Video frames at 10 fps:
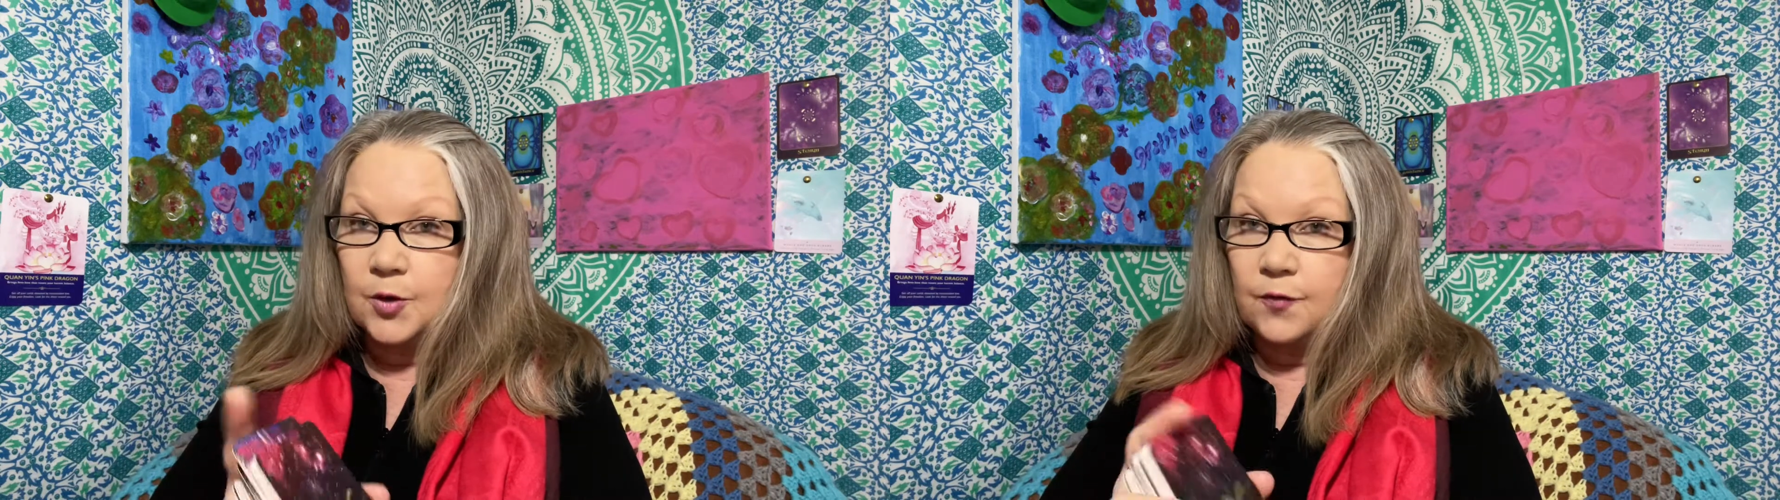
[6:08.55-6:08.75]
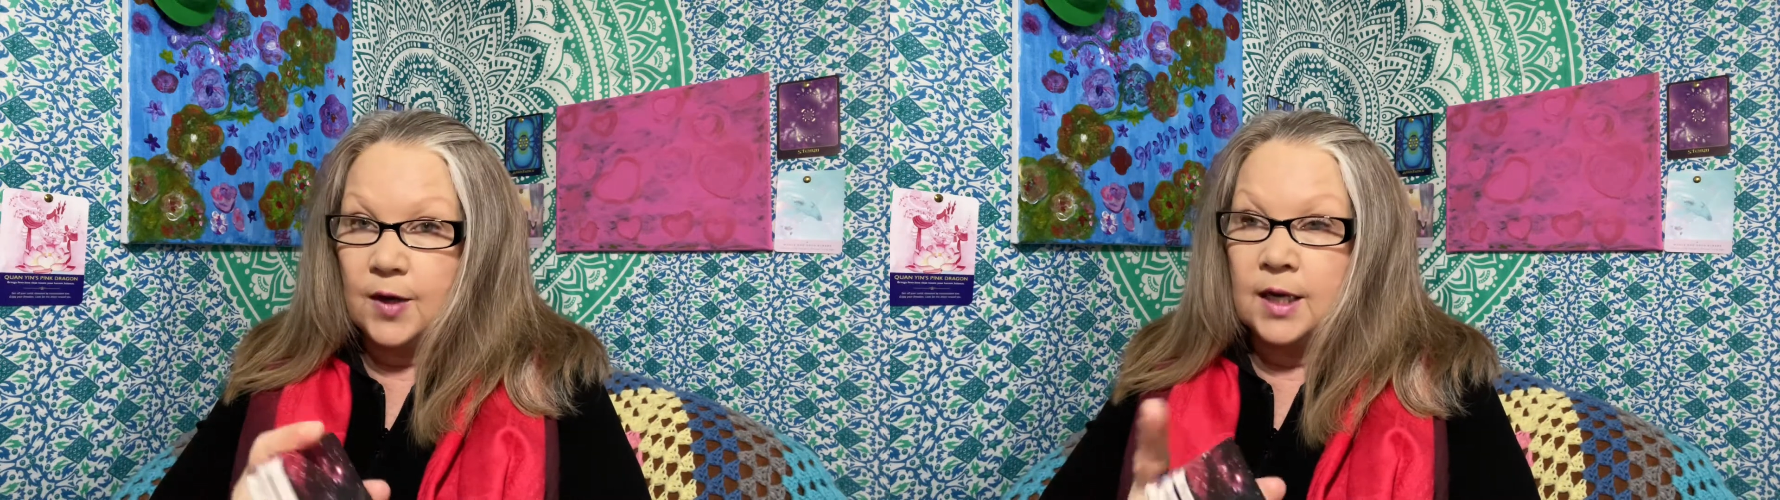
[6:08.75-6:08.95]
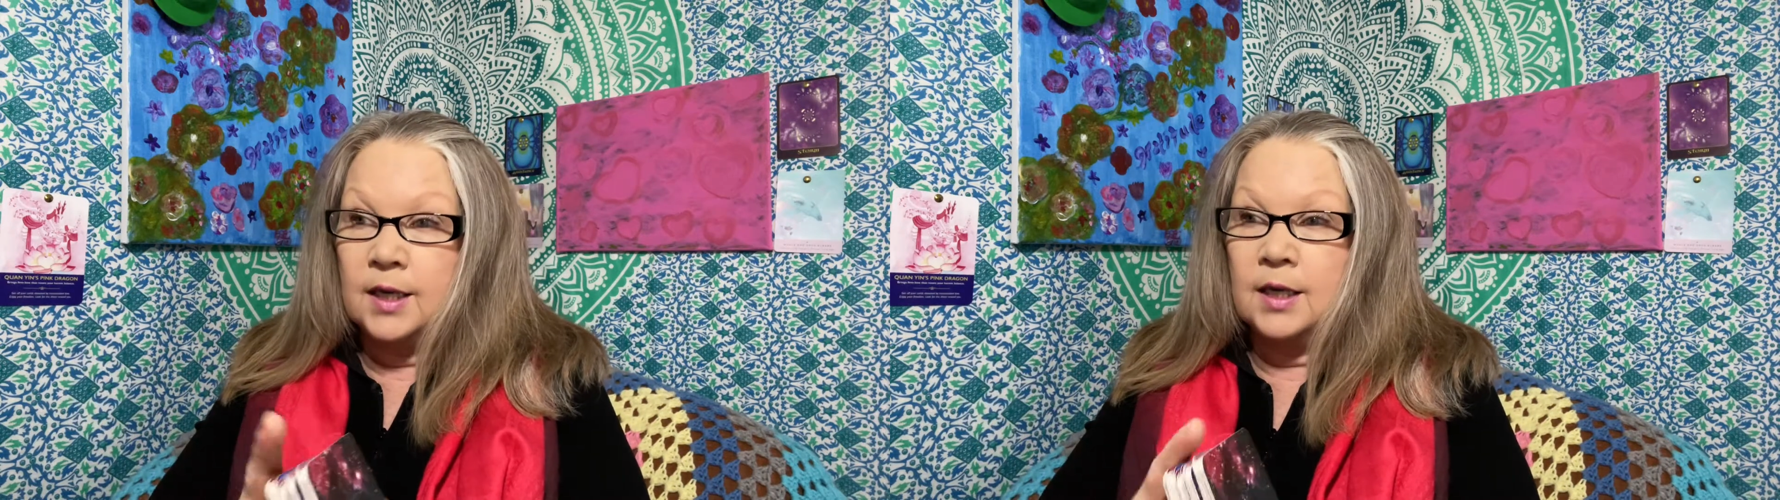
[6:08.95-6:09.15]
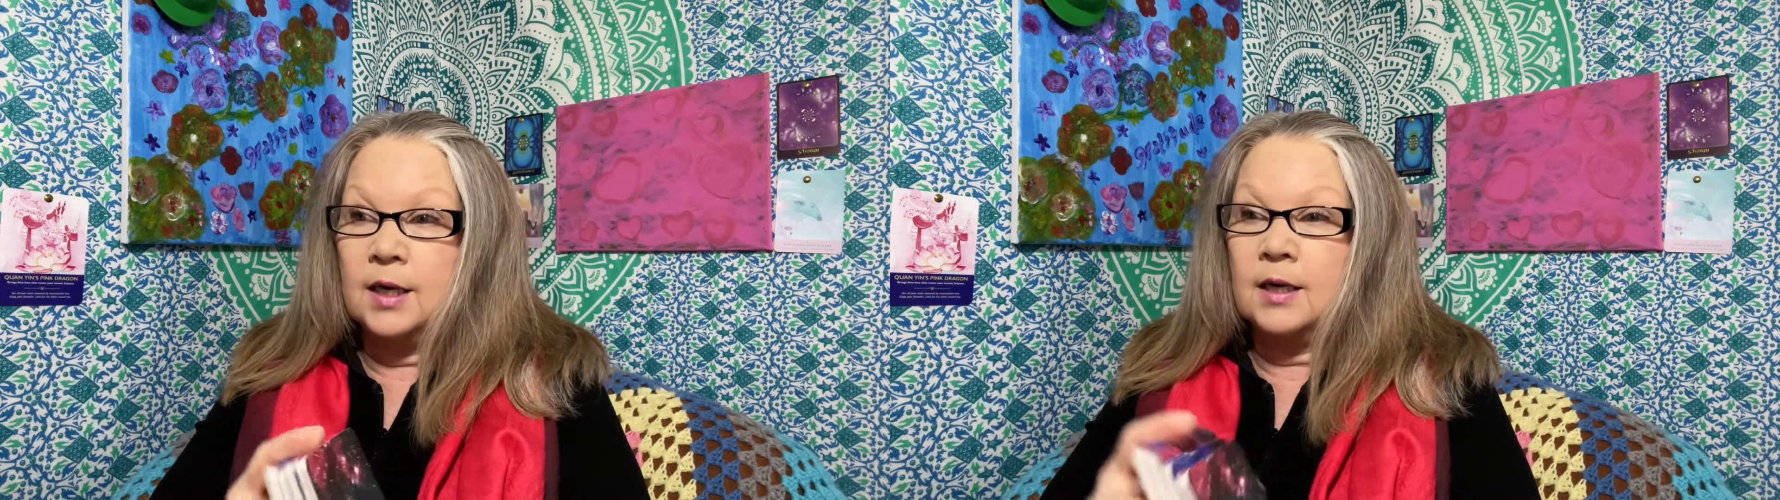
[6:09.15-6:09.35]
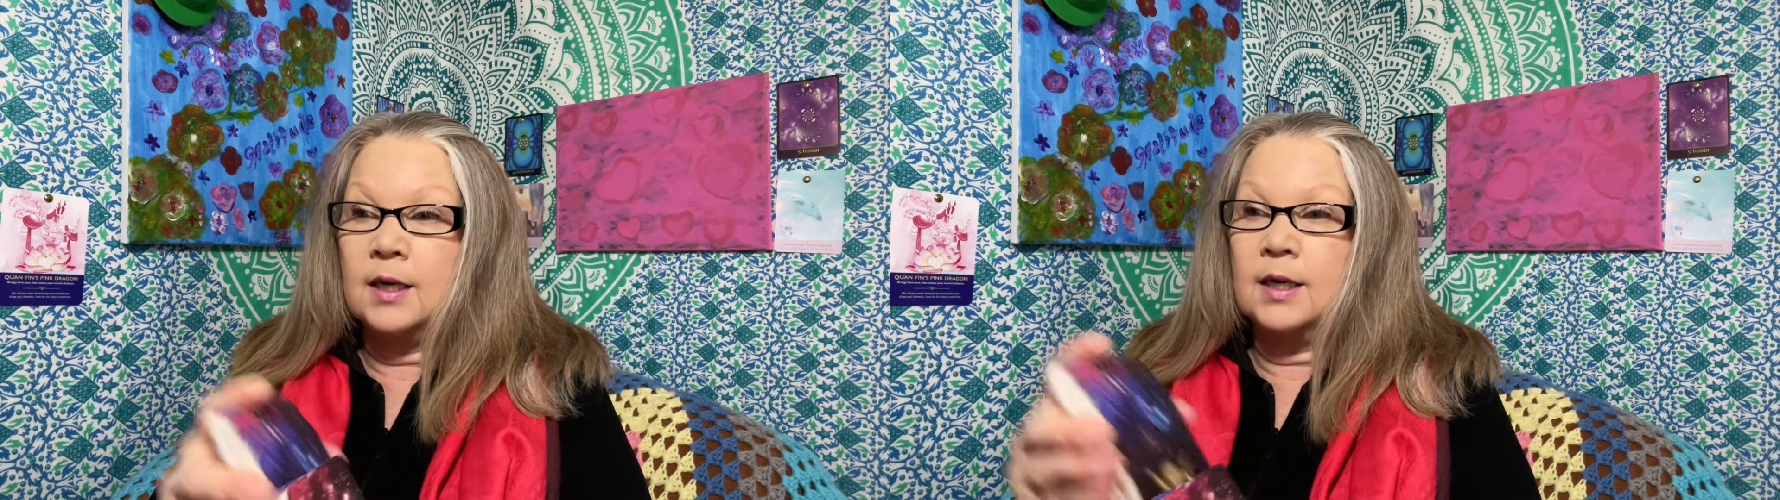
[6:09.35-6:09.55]

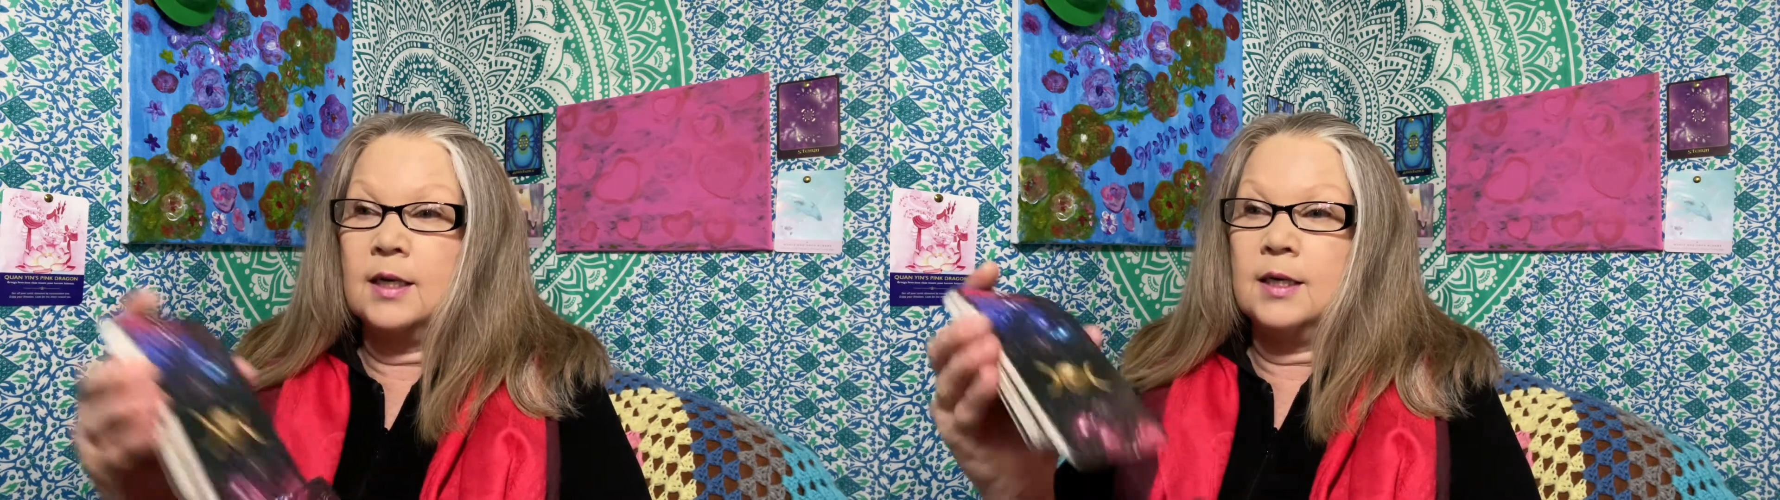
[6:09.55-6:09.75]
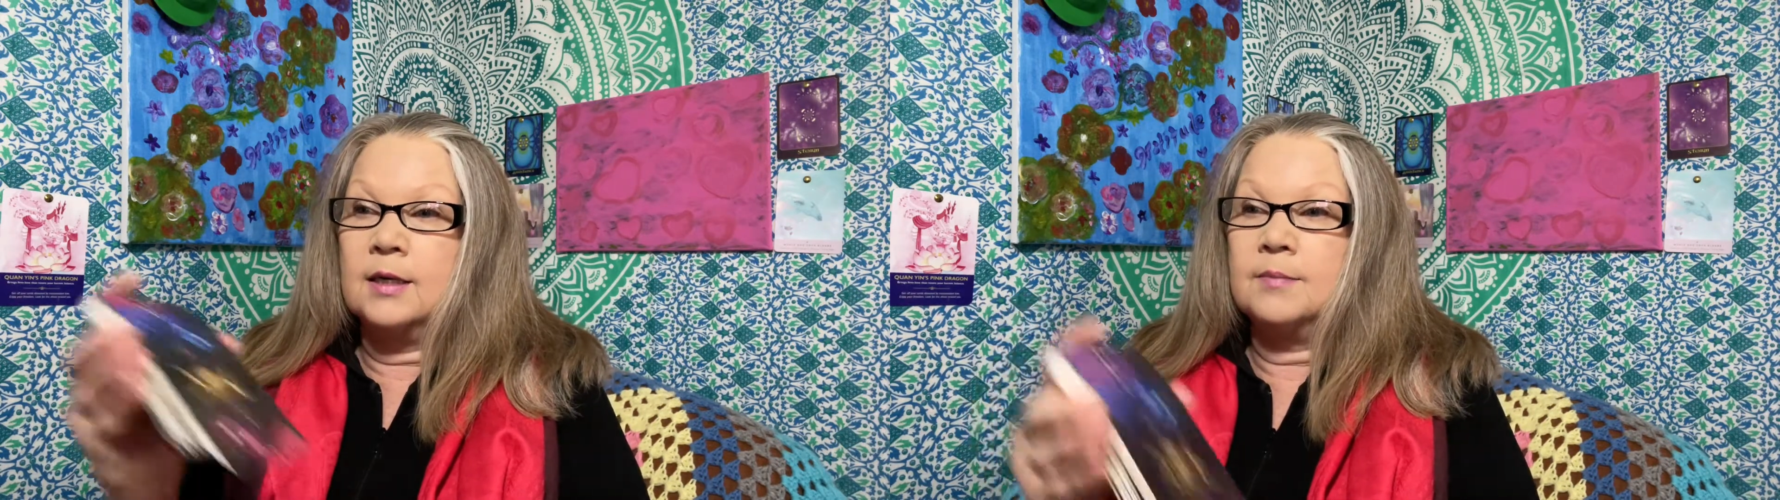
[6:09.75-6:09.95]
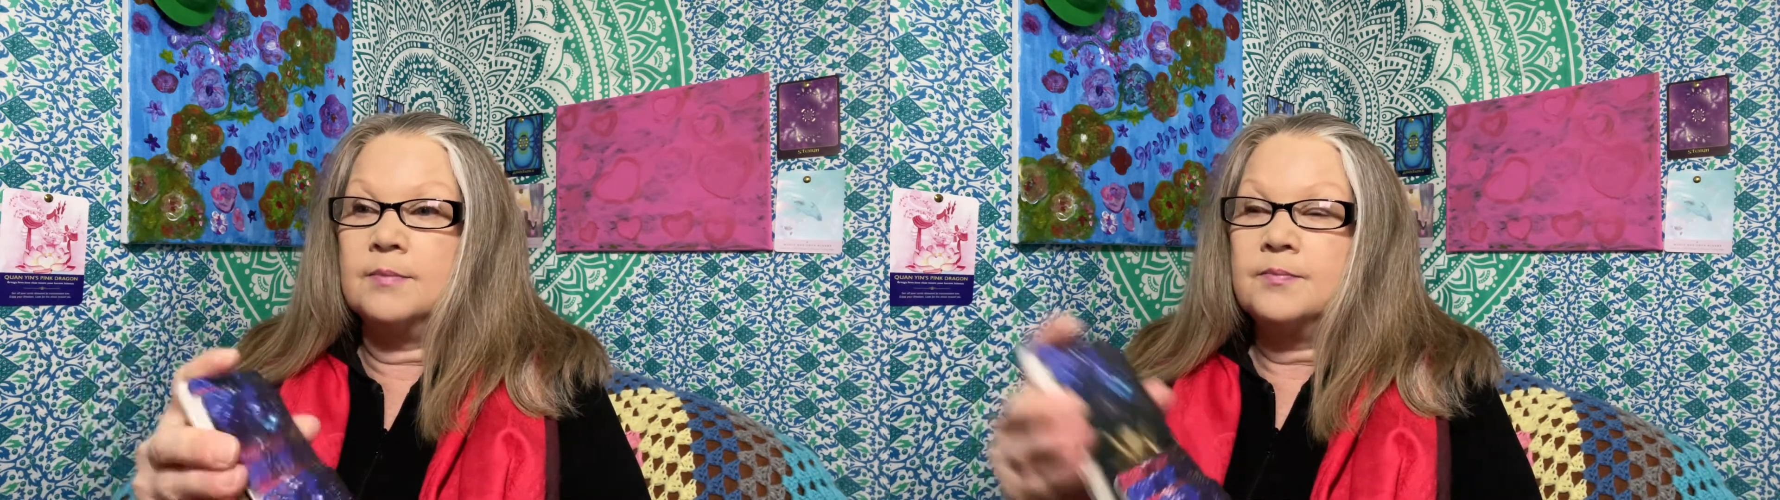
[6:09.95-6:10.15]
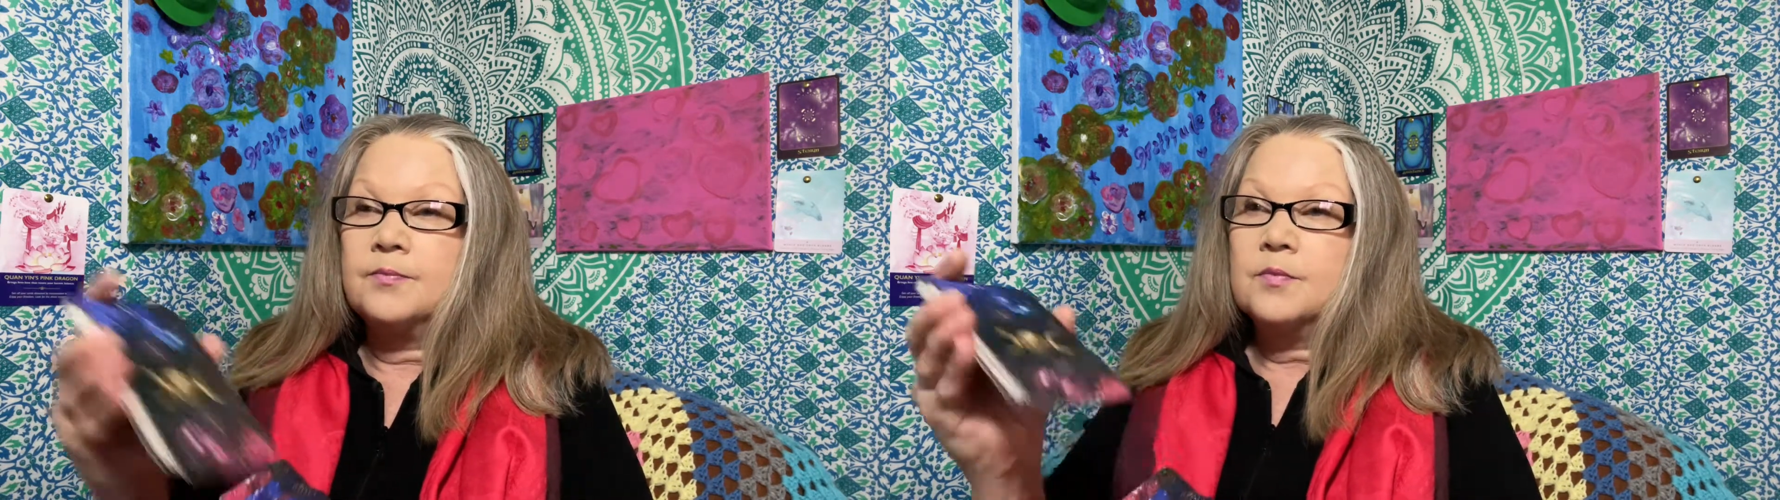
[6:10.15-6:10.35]
fun.